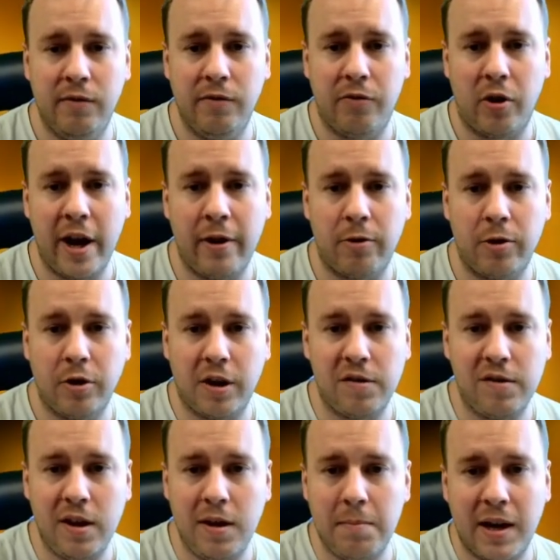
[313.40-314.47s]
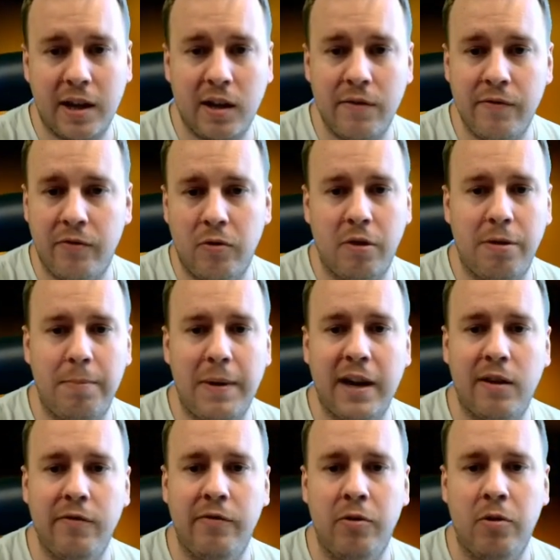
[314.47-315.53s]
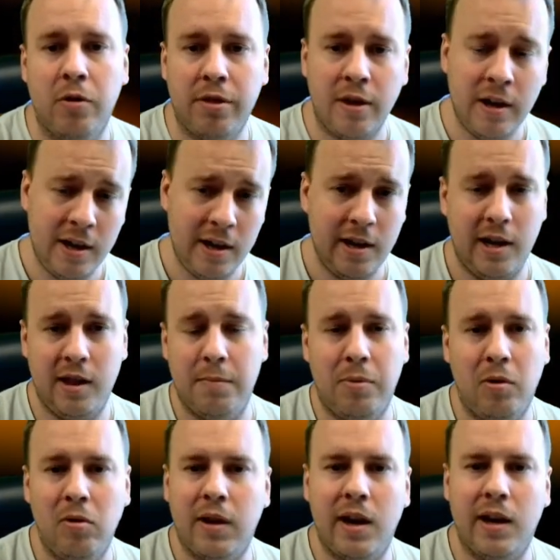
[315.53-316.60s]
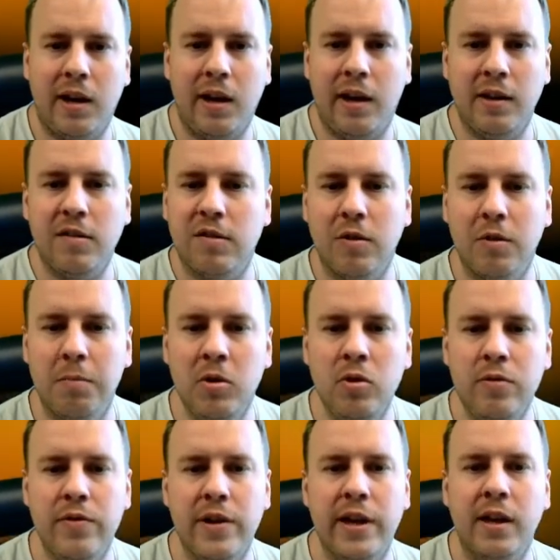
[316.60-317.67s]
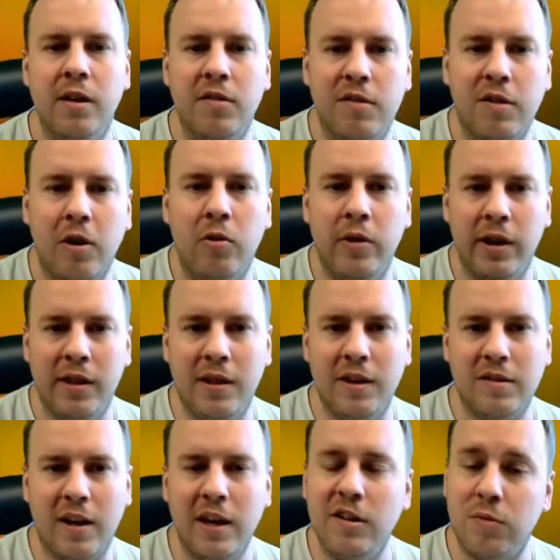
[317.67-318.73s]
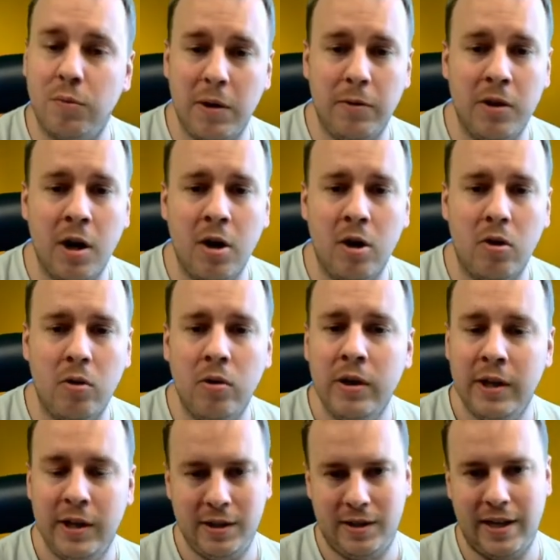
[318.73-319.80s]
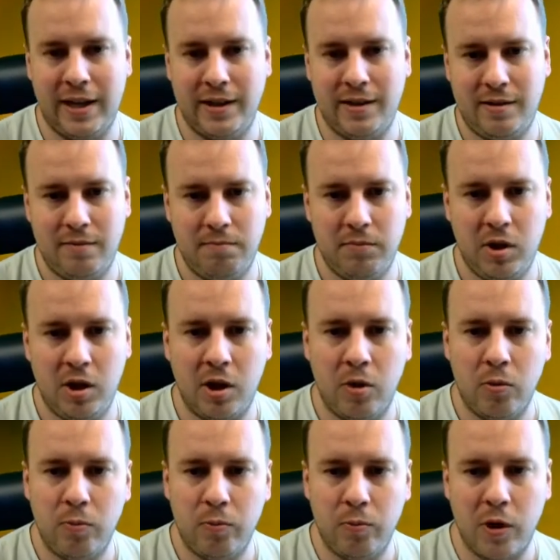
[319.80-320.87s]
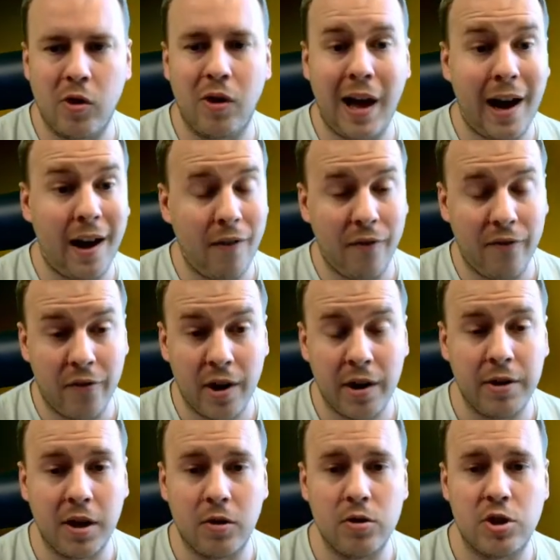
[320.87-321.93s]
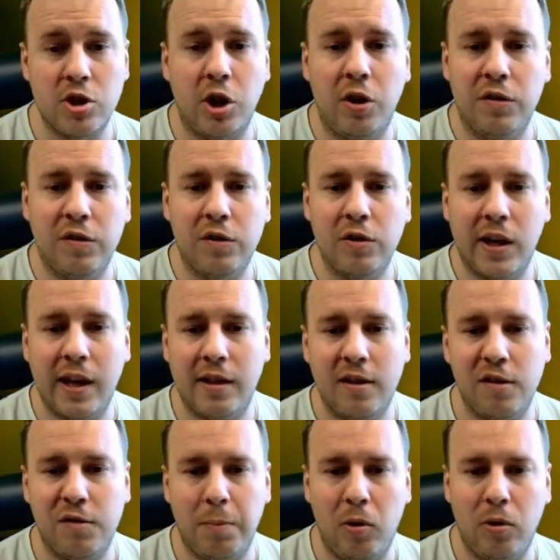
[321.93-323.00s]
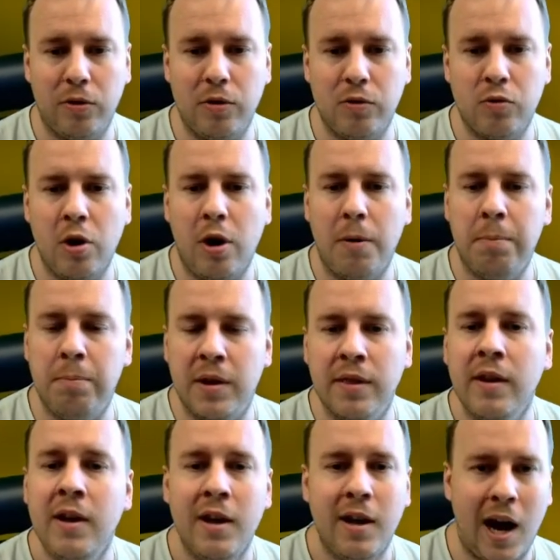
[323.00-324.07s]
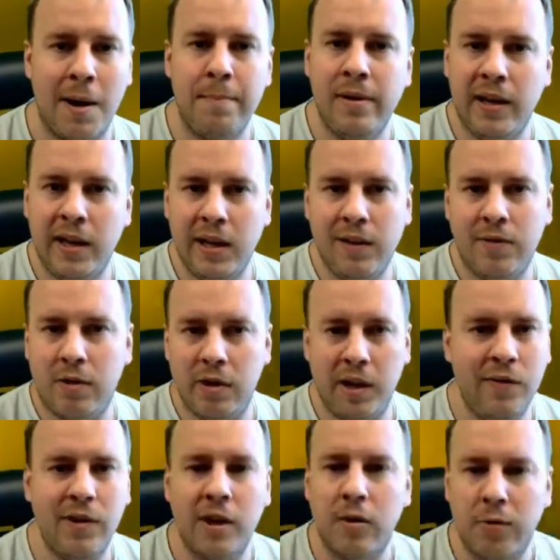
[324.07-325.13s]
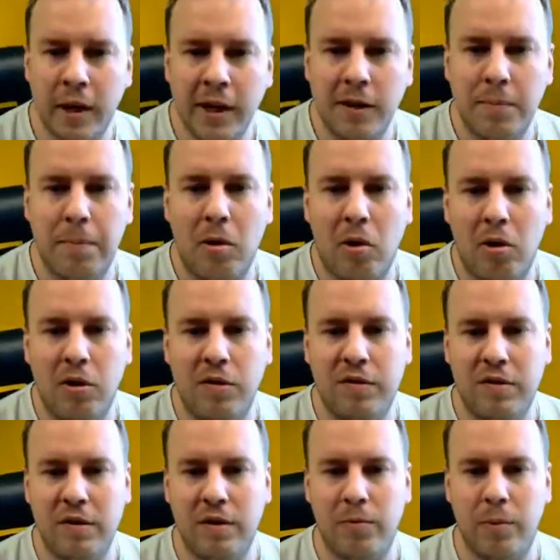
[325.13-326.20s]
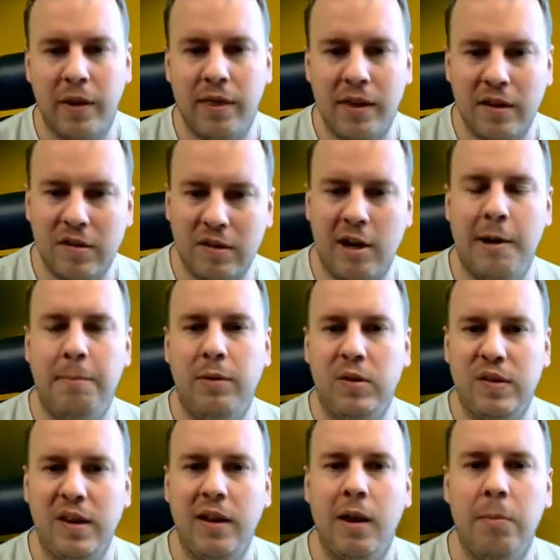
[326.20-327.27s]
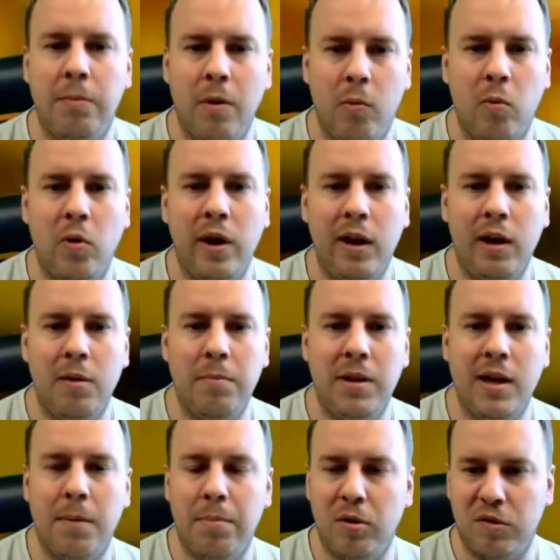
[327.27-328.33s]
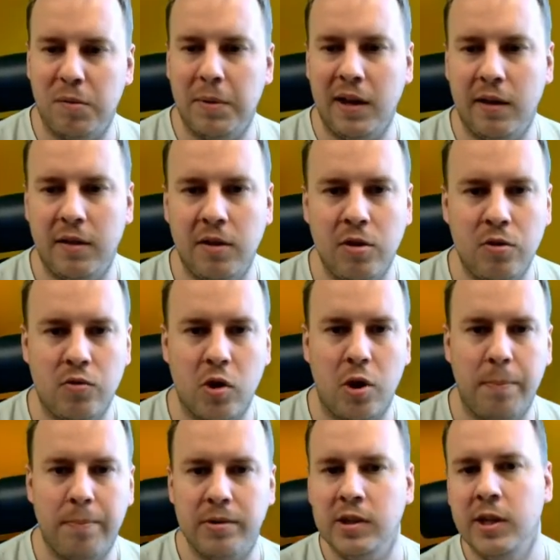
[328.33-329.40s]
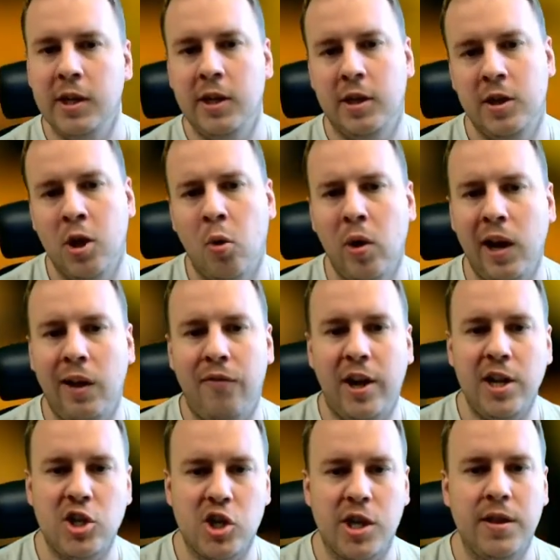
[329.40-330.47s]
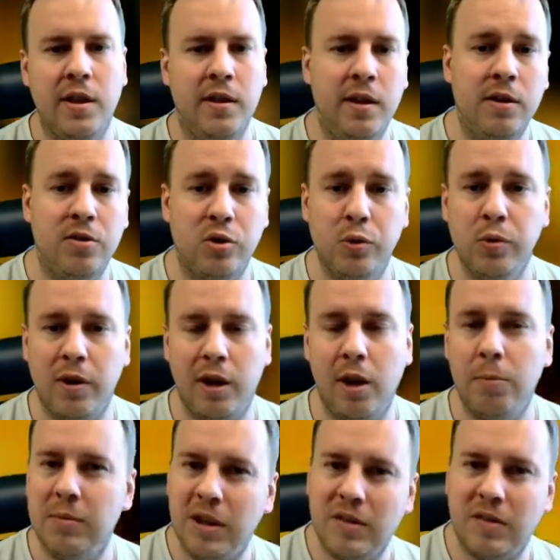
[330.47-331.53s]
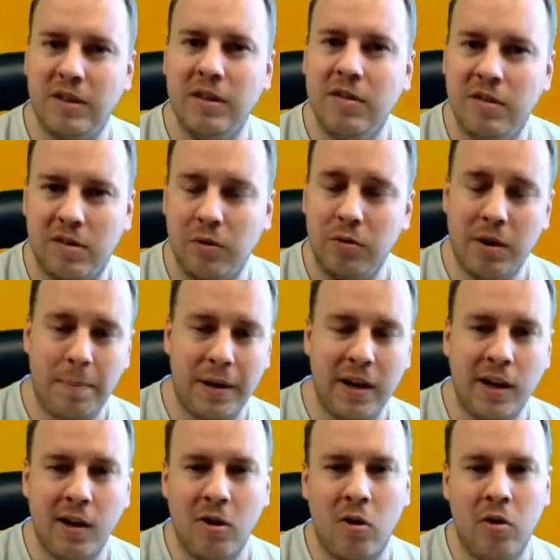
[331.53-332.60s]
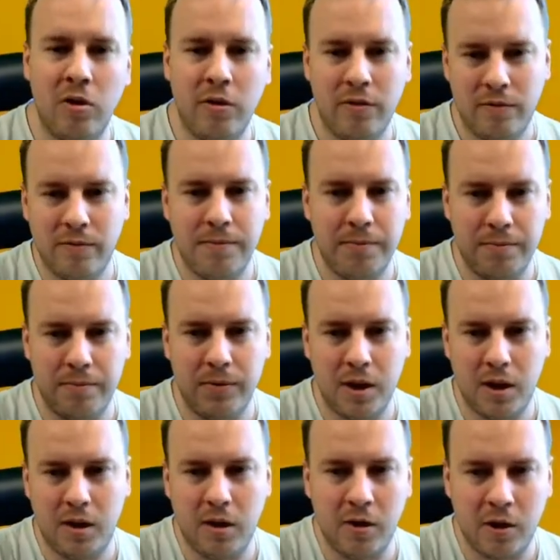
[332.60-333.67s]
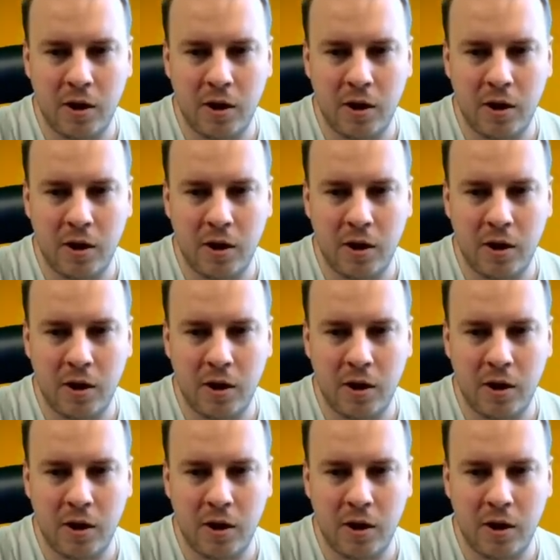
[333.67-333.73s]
for error. You can see back and forth, back and forth, and the ball guideline is not moving. So in this case, we know that you know we're gonna have a very good chance to get this ball to drop and i believe even great balls with this type of setup will be a possibility to drop no elevation and a true club distance. So depending on uh, you